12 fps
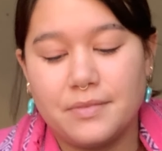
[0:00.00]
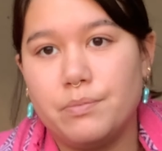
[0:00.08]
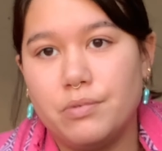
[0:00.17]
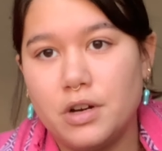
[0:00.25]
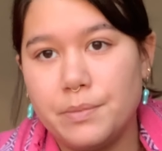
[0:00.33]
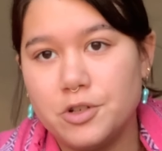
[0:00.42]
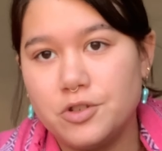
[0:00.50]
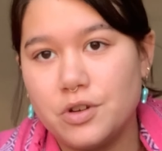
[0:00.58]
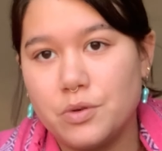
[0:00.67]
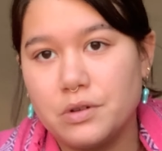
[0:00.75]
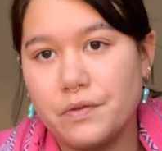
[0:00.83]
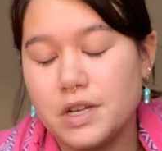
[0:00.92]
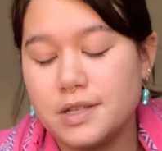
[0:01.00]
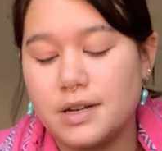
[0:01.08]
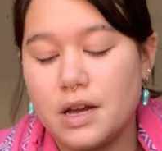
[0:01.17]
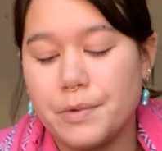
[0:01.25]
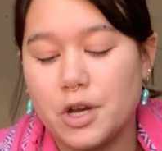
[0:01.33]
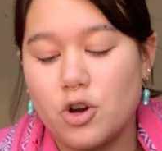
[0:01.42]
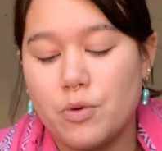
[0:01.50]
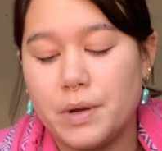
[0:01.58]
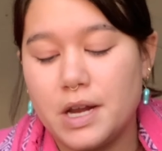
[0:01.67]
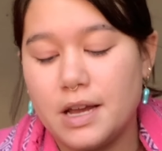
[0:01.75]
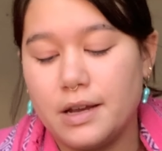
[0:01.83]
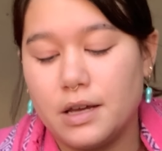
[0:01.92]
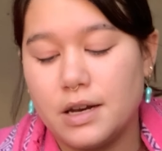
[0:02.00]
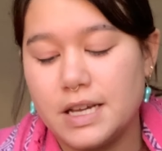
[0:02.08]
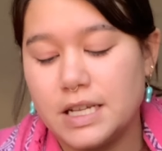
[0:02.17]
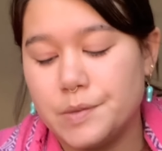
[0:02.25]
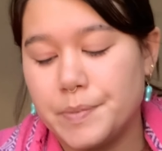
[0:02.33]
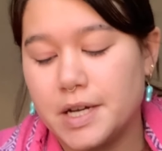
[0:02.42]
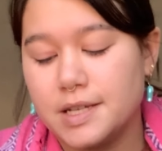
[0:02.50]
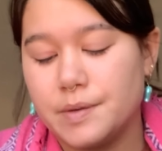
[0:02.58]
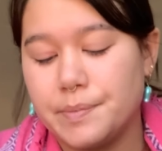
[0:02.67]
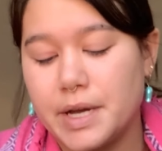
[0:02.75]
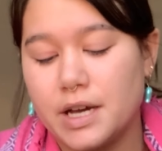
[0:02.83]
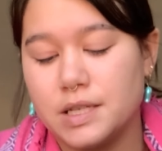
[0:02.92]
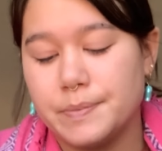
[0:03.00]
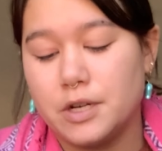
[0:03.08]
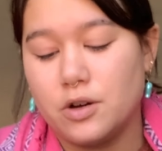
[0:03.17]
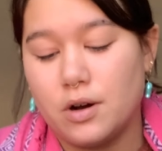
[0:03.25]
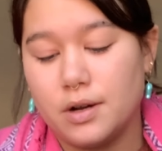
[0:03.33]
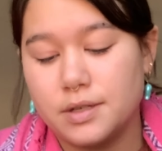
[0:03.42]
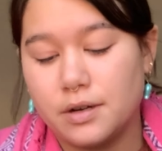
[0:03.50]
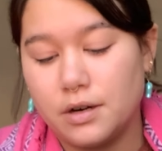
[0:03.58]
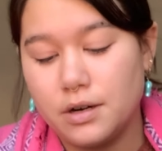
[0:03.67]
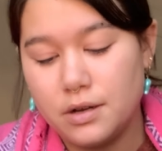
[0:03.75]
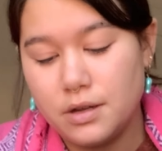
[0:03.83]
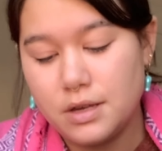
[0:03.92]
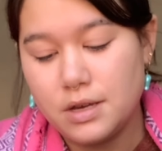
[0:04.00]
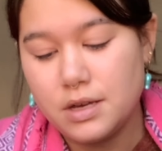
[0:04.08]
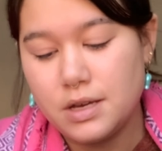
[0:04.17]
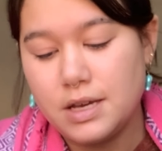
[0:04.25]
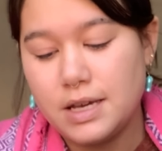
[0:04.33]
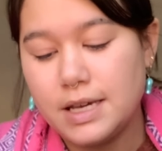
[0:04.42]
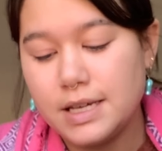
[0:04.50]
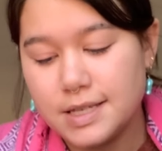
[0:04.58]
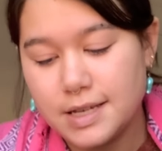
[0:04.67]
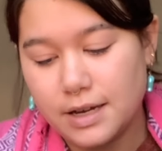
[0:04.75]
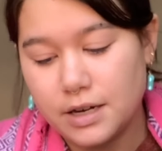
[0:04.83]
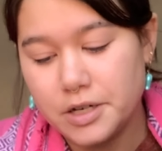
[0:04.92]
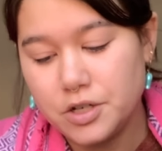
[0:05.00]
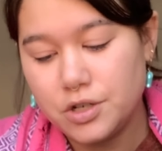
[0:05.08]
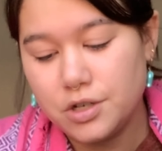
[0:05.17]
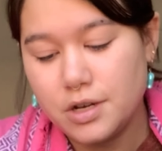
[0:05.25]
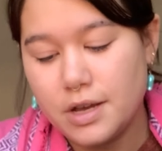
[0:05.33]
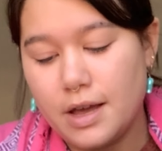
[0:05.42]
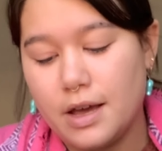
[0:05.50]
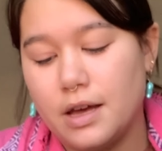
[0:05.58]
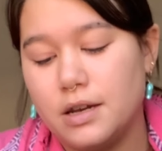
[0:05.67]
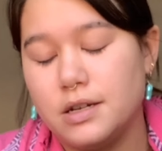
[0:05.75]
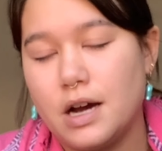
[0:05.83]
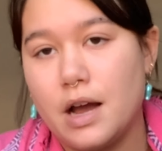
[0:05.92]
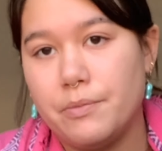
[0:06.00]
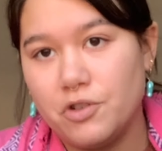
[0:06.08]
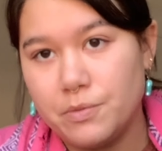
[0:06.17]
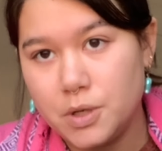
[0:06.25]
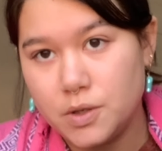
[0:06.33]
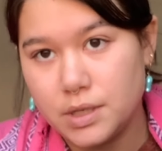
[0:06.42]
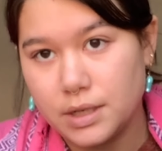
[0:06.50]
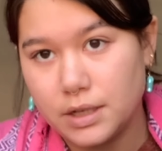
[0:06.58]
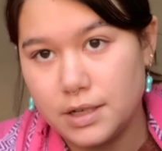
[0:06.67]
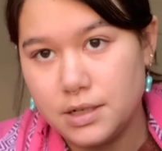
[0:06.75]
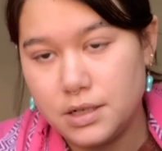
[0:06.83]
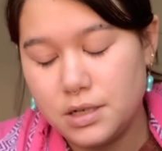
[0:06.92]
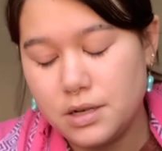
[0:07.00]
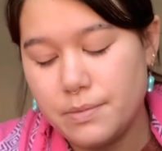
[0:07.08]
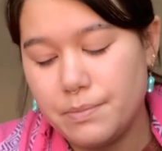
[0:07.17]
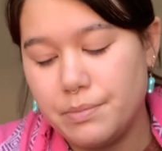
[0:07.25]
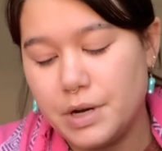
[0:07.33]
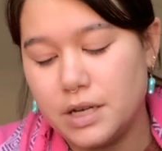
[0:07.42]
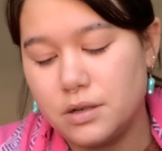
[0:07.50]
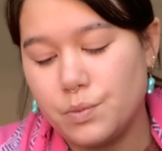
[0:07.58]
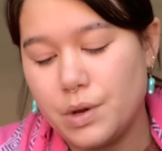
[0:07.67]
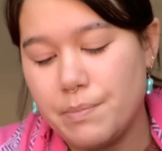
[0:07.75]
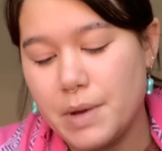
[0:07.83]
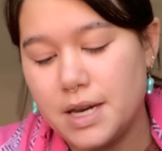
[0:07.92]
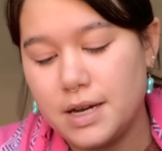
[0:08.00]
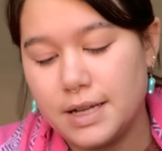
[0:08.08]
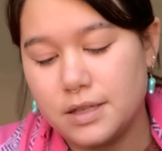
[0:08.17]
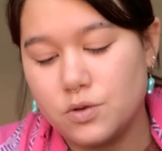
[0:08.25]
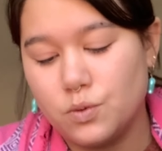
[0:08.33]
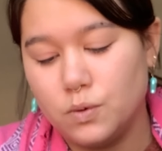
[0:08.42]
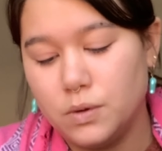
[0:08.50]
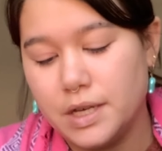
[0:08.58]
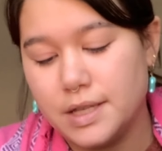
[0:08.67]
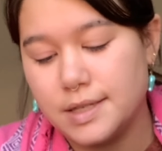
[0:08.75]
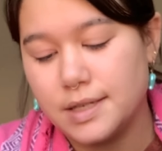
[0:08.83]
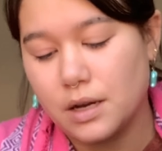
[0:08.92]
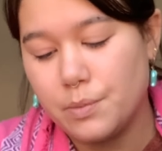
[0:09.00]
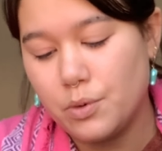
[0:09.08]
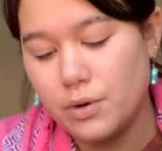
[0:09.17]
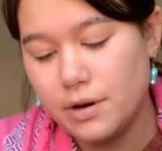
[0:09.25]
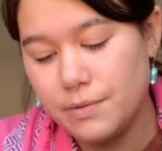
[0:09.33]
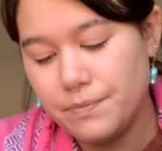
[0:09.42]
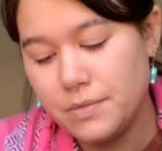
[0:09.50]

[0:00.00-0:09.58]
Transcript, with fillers: Pretty much the only reason I'm in Copenhagen is because of my husband Oscar. He's Danish, and I'm from New Zealand, but we met at school in Singapore.